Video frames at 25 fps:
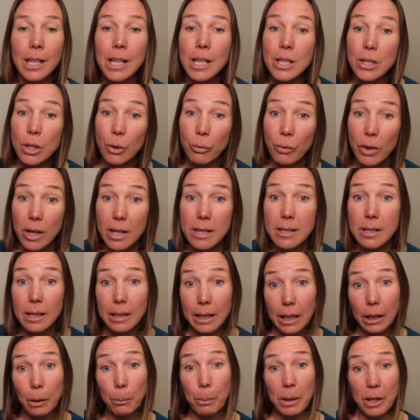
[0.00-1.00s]
So first, a
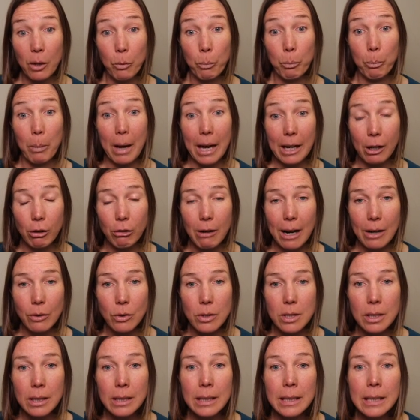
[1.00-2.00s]
little bit of
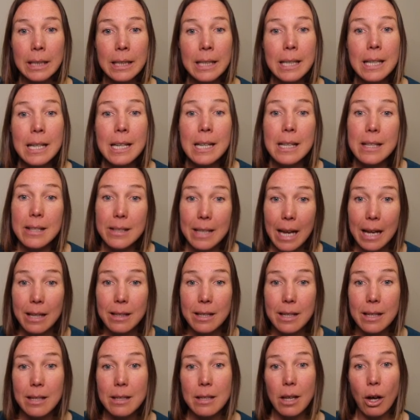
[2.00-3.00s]
background.
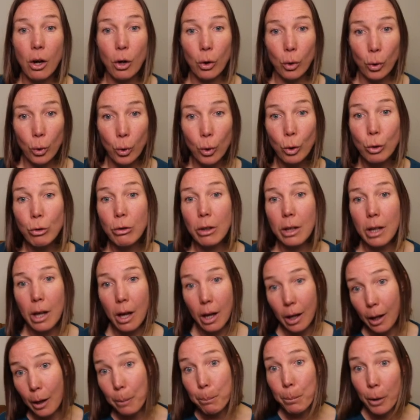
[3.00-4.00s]
Statins are oral
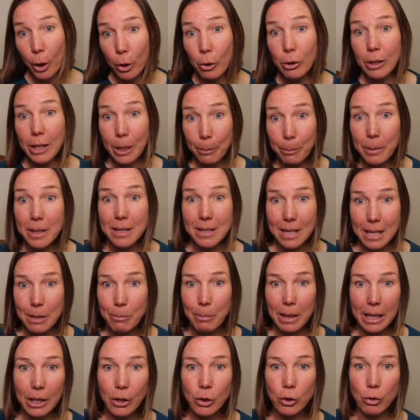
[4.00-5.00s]

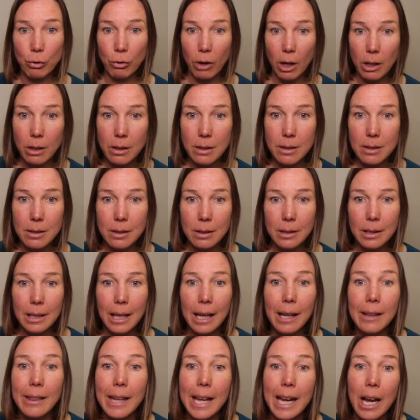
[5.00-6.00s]
hypolipidemic drugs,
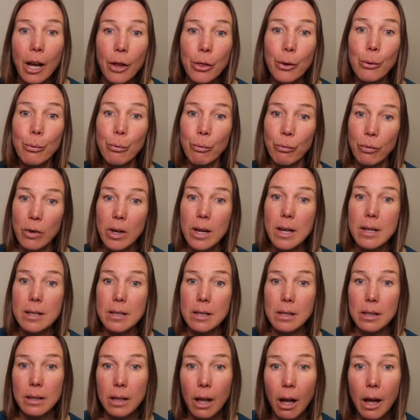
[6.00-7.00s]
and they are the
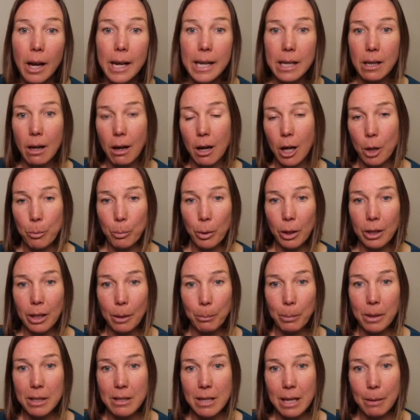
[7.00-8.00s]
first-line
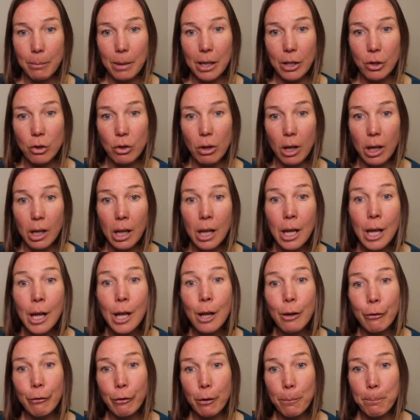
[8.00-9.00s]
hypolipidemic drug
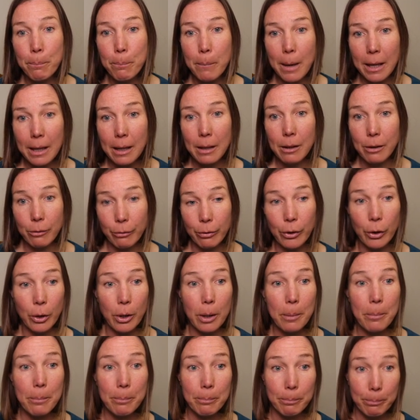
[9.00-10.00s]
for
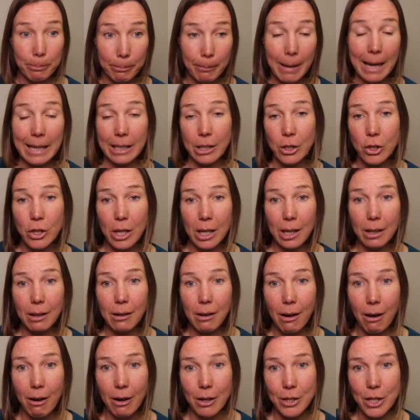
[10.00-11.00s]
managing
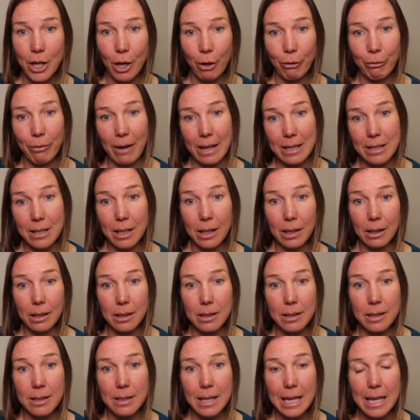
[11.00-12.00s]
cardiovascular
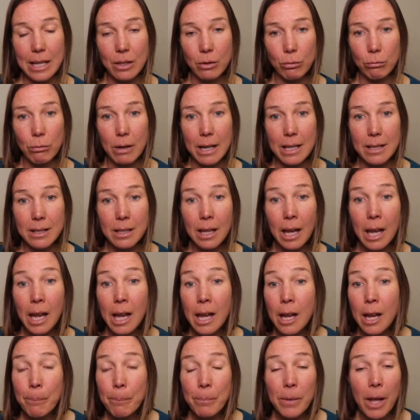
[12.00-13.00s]
disease risk.
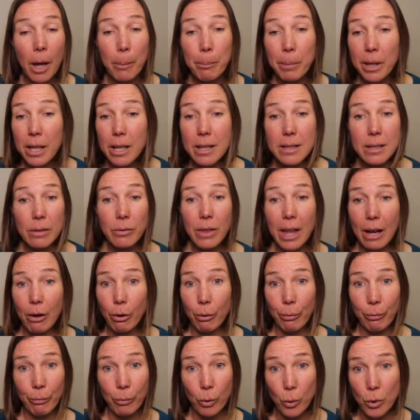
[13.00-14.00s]
And because of their
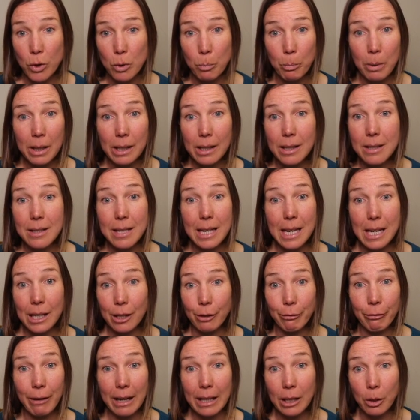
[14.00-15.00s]
affordability and
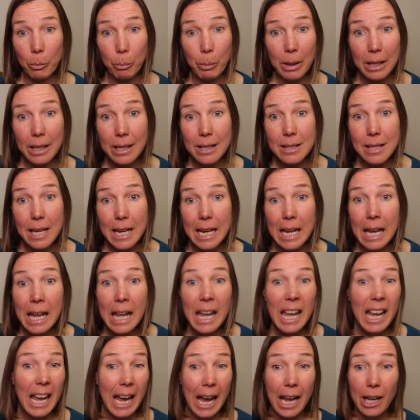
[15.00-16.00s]
availability
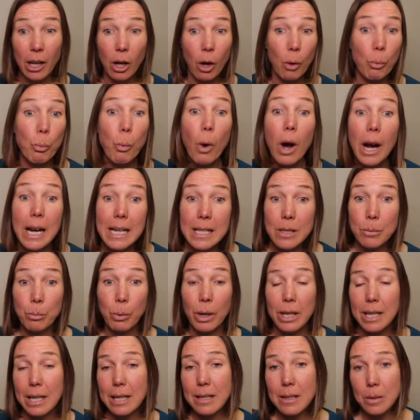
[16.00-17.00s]
and our
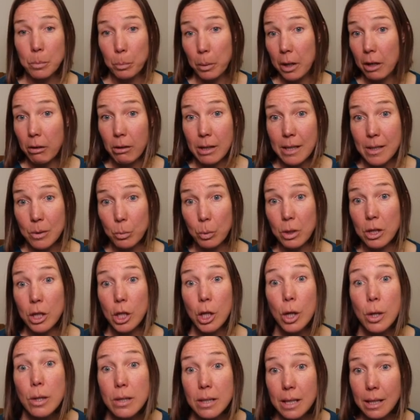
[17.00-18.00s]
widespread experience with
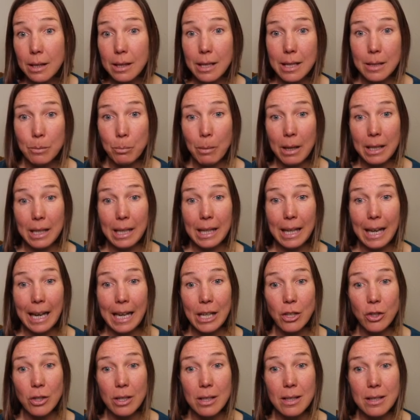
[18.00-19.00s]
using these
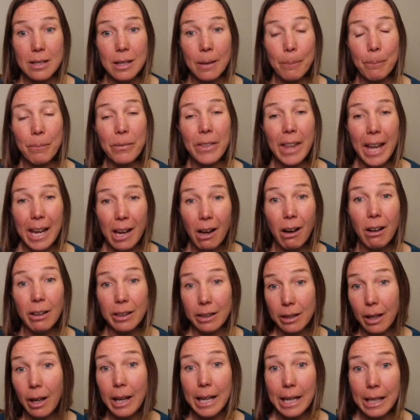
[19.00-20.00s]
medications, they are
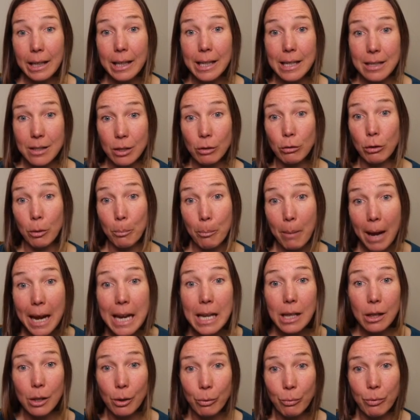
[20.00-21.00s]
likely to
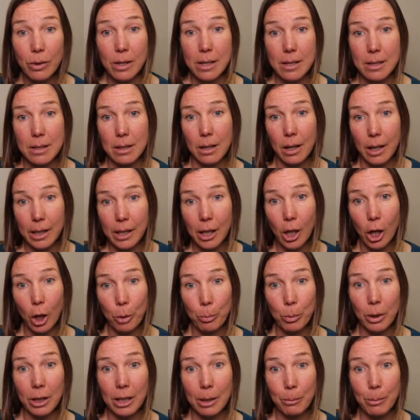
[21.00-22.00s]
remain the first-line
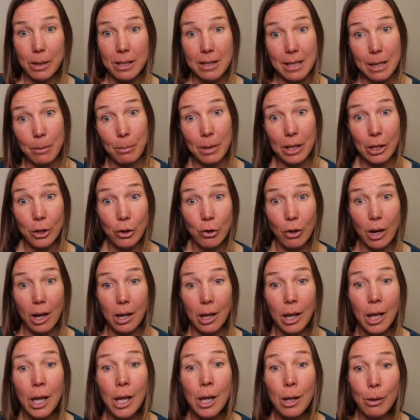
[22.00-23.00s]
hypolipidemic drug
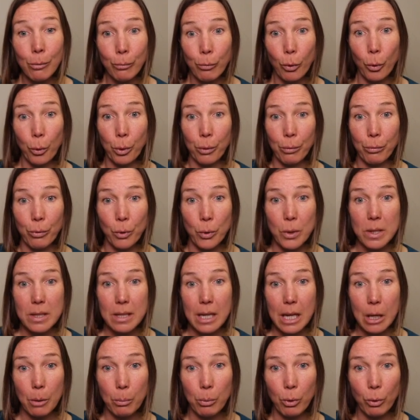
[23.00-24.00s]
for the
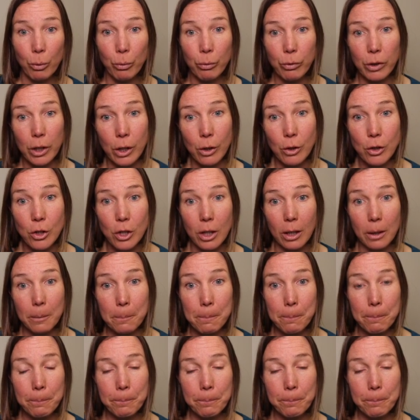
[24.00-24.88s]
foreseeable future.